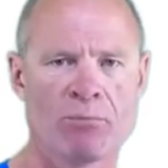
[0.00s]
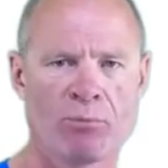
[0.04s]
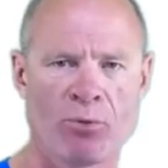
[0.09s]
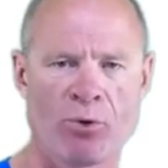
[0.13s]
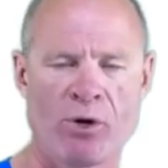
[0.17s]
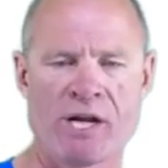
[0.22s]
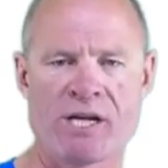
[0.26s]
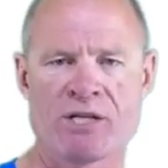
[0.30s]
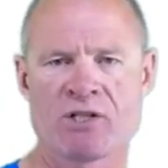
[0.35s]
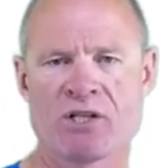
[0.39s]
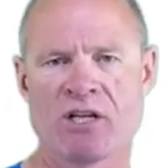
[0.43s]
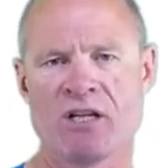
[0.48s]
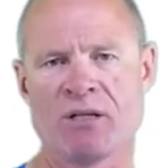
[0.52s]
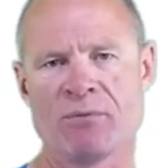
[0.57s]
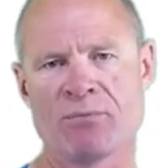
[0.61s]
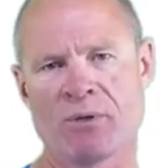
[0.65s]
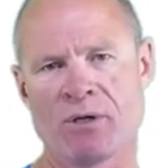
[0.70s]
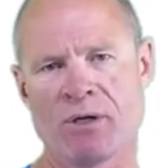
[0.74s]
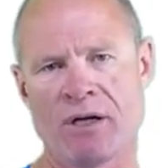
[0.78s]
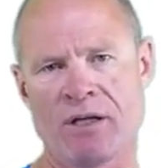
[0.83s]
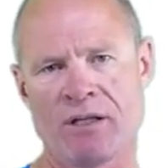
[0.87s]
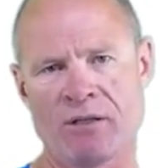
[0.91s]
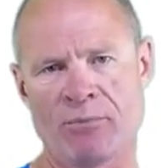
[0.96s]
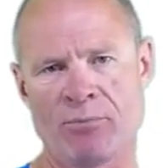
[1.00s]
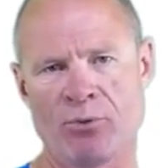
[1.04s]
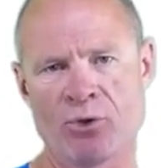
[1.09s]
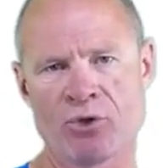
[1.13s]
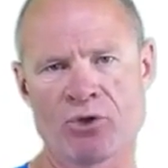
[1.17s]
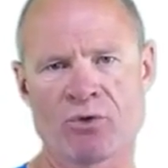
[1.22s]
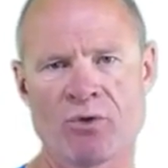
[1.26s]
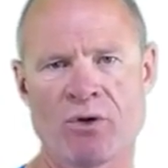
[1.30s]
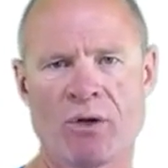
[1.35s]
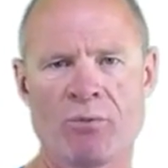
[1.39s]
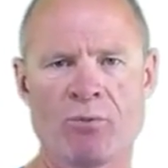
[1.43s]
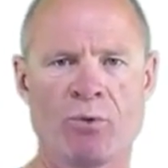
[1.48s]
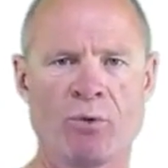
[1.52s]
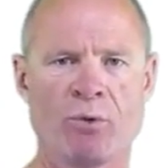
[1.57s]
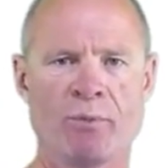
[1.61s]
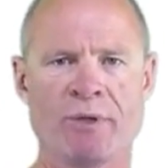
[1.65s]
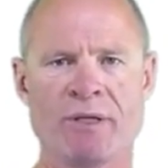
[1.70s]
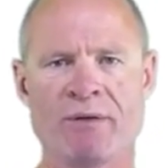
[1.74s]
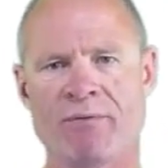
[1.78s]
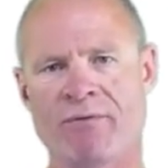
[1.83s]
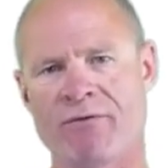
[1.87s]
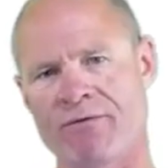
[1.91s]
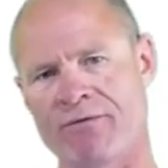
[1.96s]
brake chamber and the push rod will
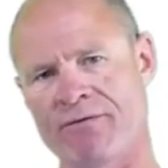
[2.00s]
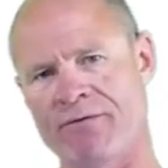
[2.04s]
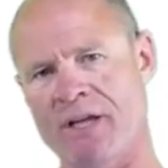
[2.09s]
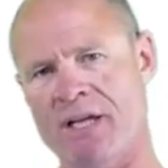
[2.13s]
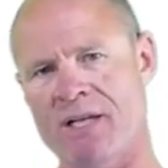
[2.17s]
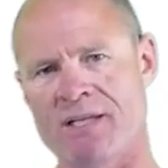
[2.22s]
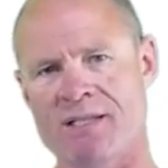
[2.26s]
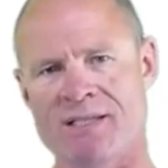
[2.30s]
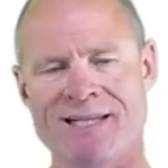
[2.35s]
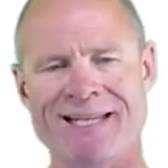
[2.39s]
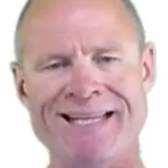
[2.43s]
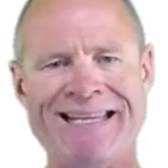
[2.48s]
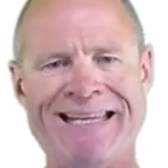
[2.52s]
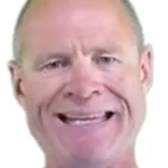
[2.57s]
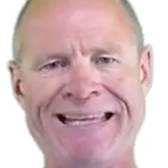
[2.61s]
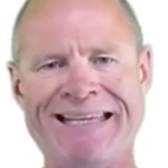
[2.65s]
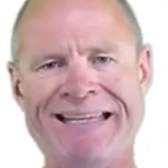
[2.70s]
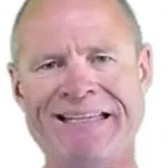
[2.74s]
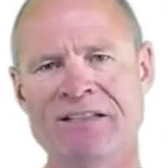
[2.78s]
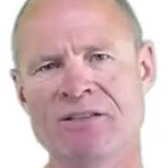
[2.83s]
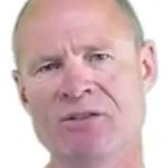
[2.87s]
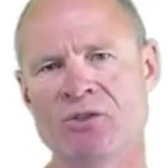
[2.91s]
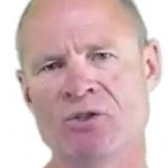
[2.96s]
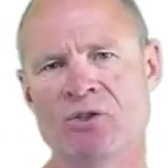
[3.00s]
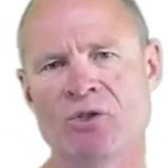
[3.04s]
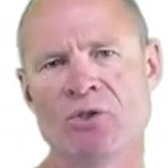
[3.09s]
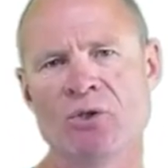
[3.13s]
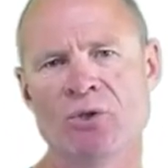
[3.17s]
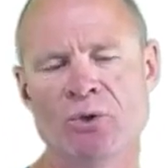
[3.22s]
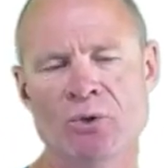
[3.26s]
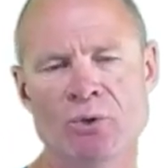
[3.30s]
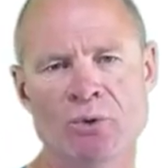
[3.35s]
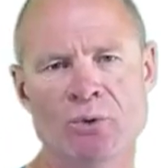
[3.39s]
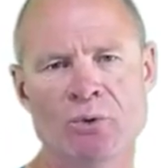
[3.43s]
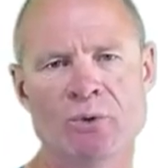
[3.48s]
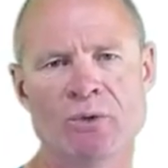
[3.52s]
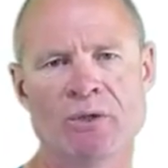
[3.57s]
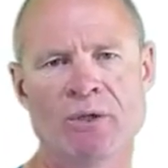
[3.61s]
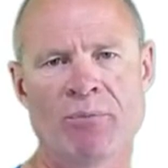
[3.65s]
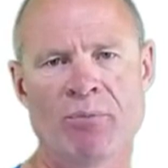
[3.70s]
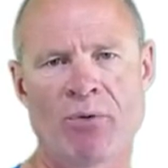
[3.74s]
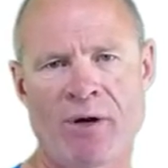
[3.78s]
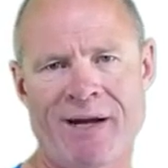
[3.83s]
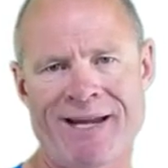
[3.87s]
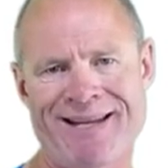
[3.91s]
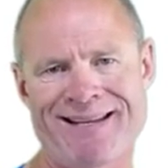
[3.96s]
be facing into the
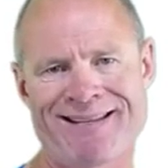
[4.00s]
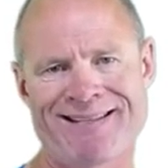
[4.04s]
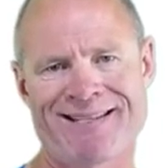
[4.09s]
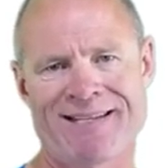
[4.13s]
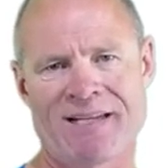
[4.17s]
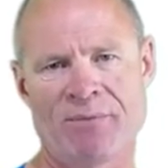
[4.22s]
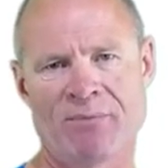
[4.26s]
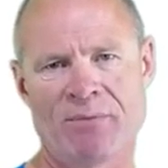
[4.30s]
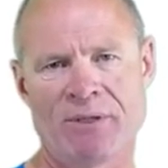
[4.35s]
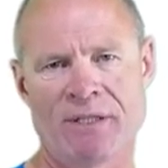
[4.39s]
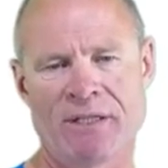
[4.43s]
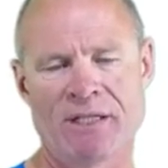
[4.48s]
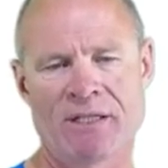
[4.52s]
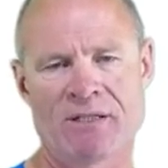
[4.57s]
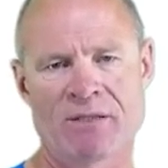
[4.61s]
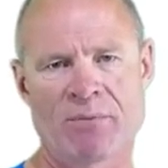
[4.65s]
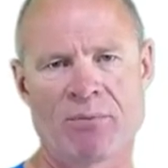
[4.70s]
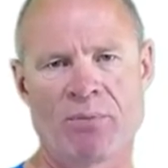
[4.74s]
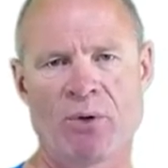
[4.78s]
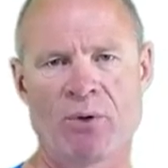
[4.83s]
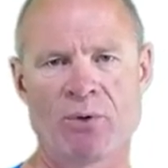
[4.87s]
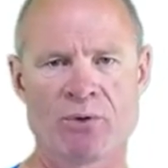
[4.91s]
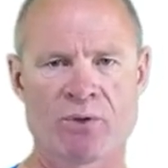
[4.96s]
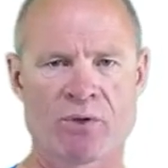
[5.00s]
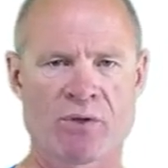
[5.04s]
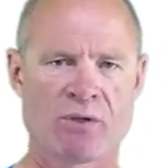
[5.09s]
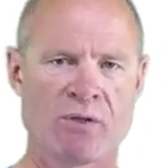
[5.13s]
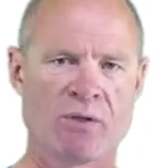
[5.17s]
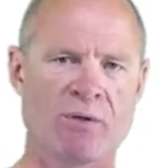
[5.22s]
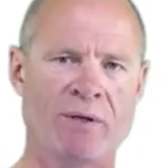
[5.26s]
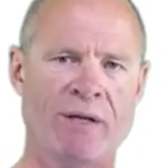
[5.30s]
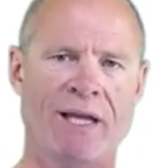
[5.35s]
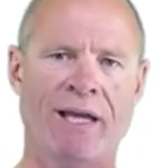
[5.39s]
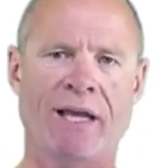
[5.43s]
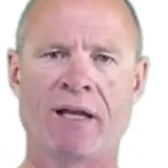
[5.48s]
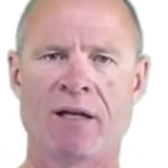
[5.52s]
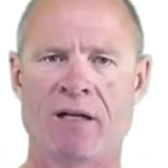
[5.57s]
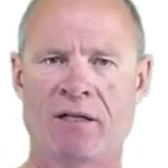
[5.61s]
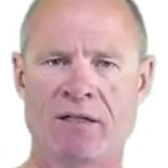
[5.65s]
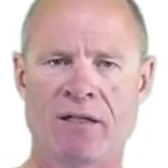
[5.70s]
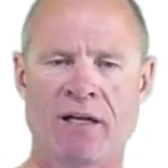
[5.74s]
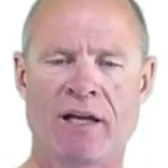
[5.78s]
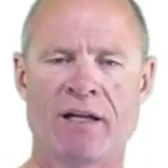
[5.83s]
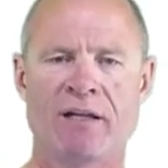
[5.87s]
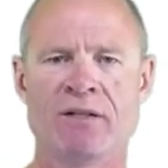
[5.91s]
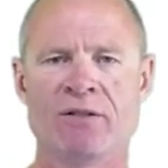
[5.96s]
brake assembly as opposed to at a
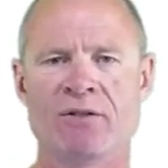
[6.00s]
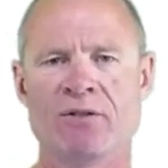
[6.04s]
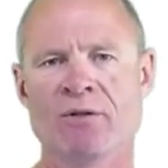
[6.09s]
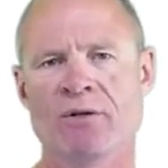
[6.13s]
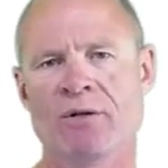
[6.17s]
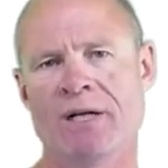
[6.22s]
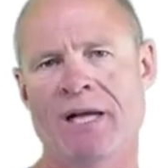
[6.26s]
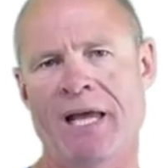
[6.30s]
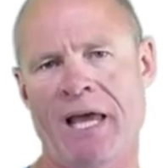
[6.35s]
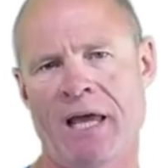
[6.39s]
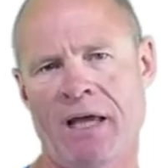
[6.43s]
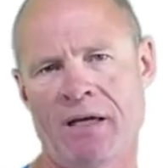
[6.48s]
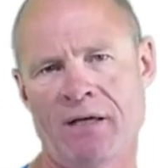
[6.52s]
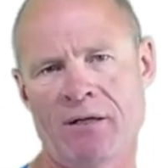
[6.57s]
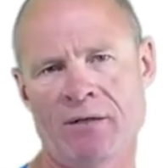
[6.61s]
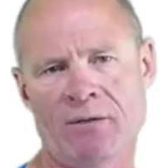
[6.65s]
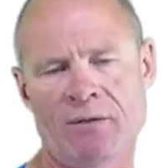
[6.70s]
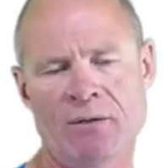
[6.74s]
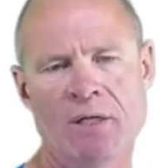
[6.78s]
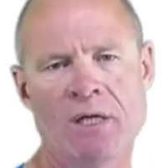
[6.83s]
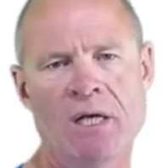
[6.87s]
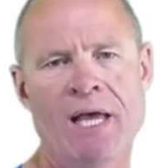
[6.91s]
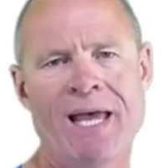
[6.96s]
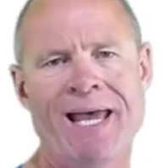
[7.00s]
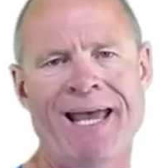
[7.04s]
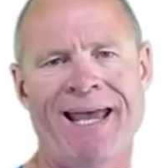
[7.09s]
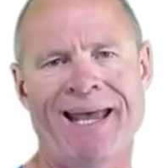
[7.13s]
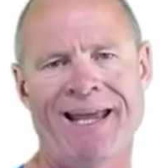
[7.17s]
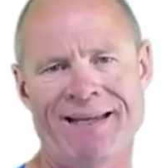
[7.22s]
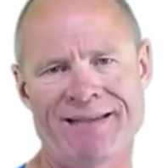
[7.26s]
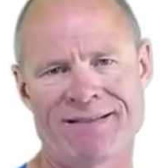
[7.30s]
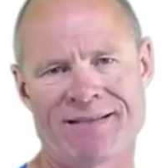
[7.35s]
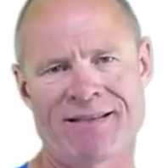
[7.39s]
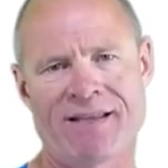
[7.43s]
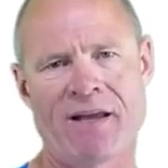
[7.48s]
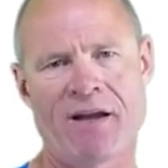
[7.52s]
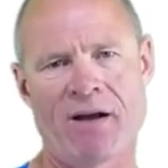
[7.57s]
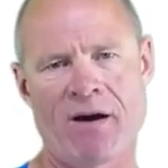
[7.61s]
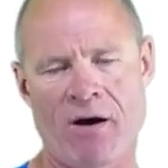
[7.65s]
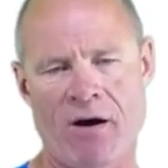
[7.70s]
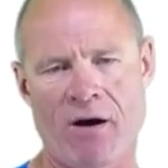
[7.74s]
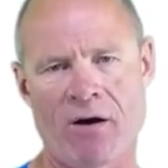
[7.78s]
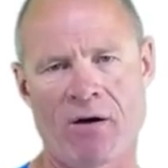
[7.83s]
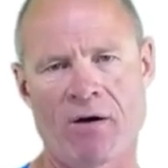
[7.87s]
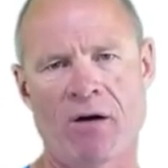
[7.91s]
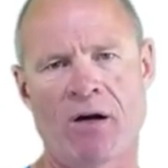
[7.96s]
90-degree angle as they
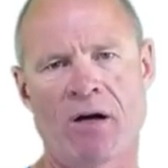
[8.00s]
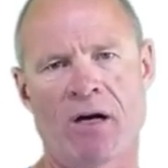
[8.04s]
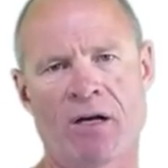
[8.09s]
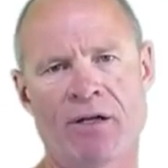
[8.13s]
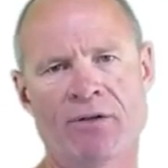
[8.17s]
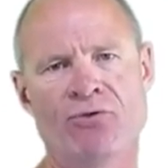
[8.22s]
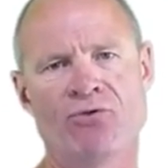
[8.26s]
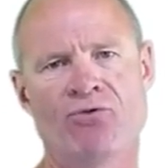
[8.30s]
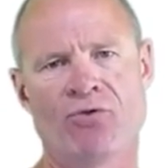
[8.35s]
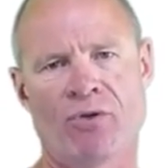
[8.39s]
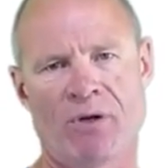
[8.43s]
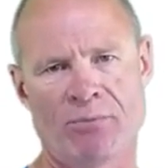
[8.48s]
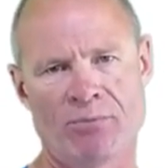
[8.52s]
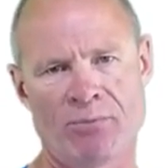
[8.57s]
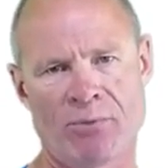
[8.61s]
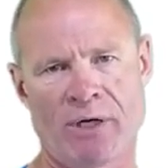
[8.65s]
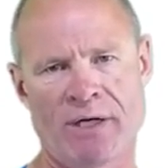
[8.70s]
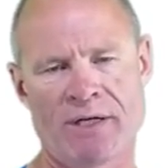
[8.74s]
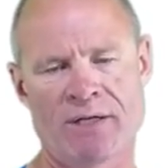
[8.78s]
are on drum